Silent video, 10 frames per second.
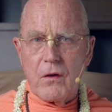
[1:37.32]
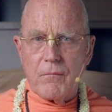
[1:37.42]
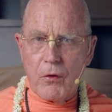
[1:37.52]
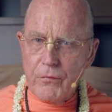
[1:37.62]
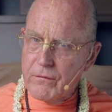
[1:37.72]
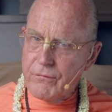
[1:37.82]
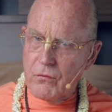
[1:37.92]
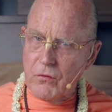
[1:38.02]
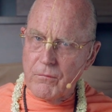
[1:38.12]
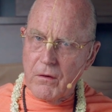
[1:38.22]
both of
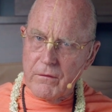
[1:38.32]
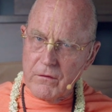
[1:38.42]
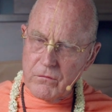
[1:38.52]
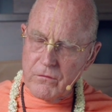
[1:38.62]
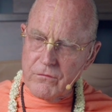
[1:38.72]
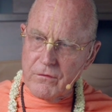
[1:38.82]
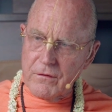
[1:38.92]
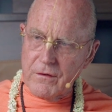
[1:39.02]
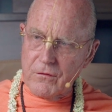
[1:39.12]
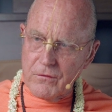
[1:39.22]
whom are interested
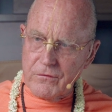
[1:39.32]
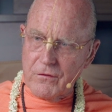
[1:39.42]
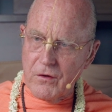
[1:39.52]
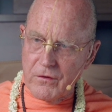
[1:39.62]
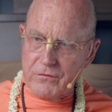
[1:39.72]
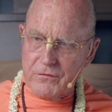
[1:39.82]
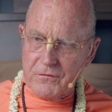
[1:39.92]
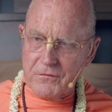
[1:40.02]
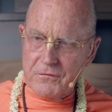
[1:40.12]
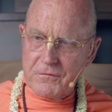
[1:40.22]
in Krishna
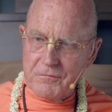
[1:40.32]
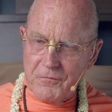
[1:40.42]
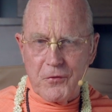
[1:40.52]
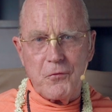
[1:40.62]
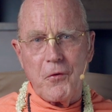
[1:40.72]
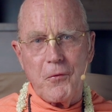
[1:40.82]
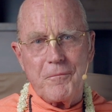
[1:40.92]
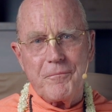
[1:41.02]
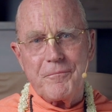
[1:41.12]
consciousness," unquote.